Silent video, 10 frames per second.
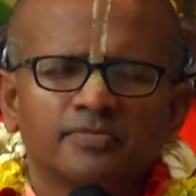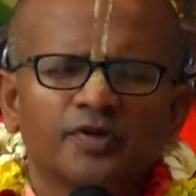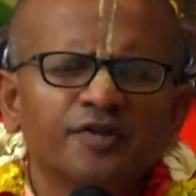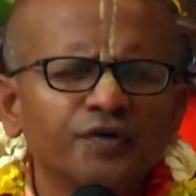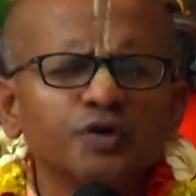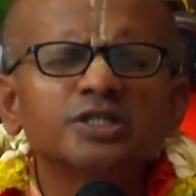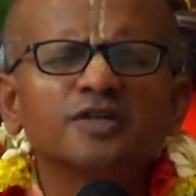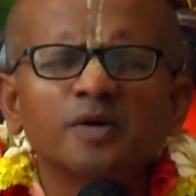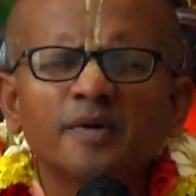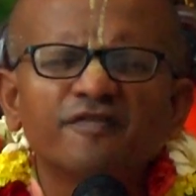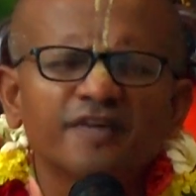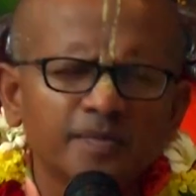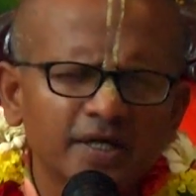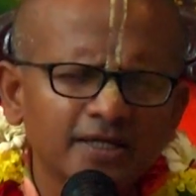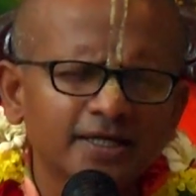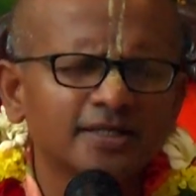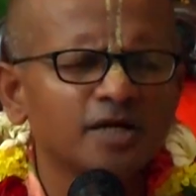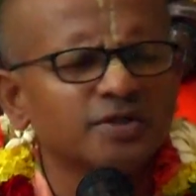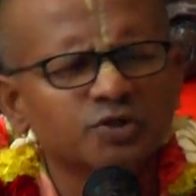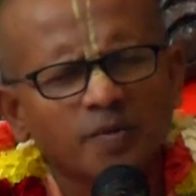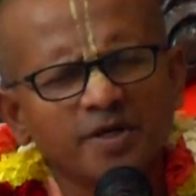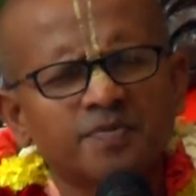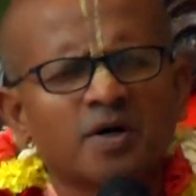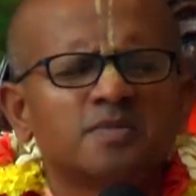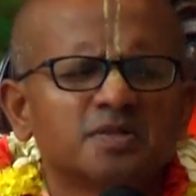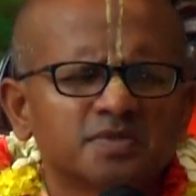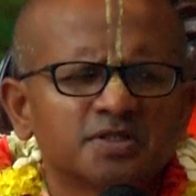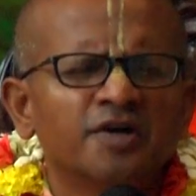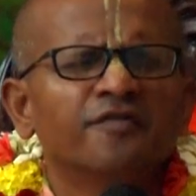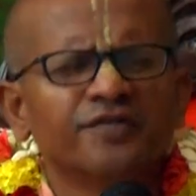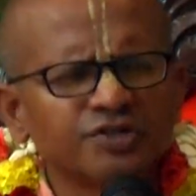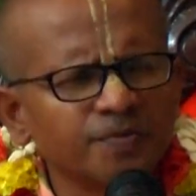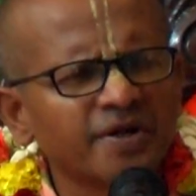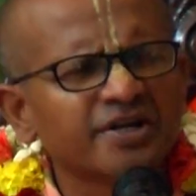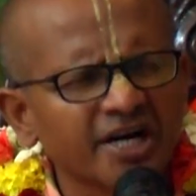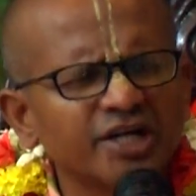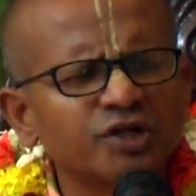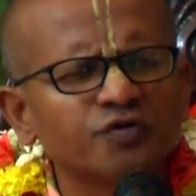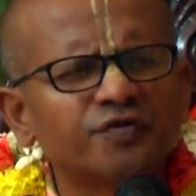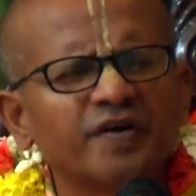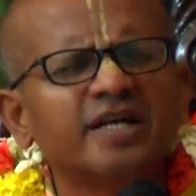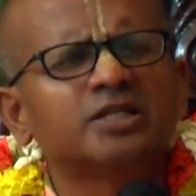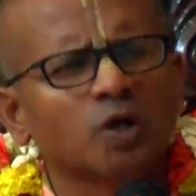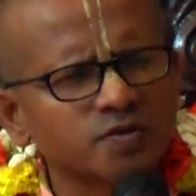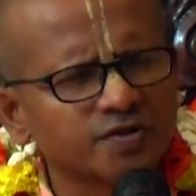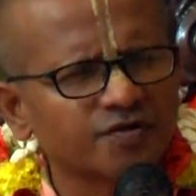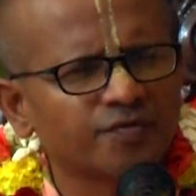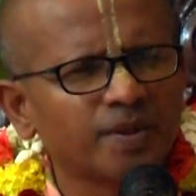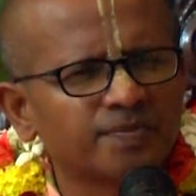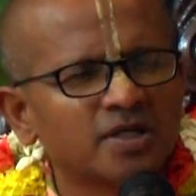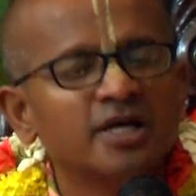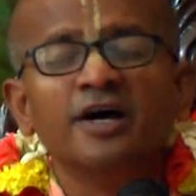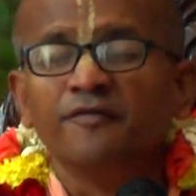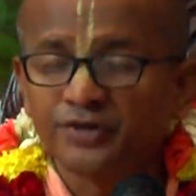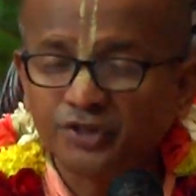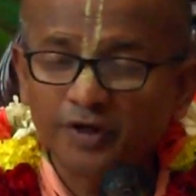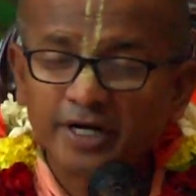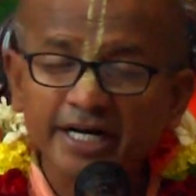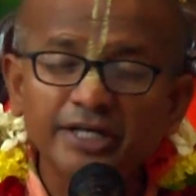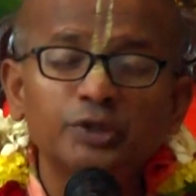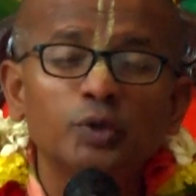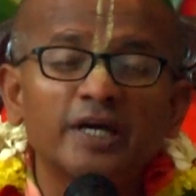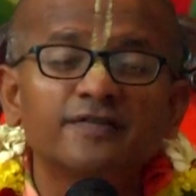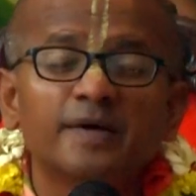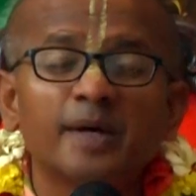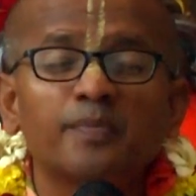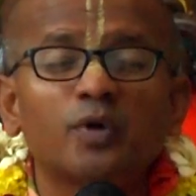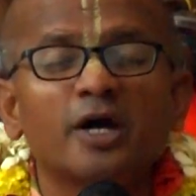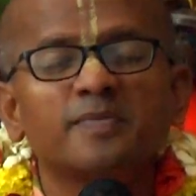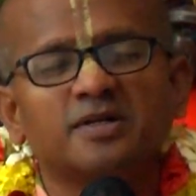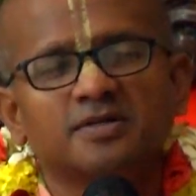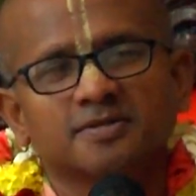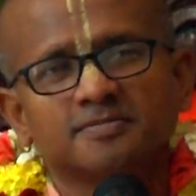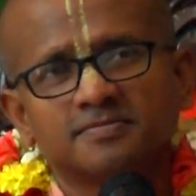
the future will be famine and there will be so many problems. We should be ready to feed thousands of people. We should be ready to give them employment.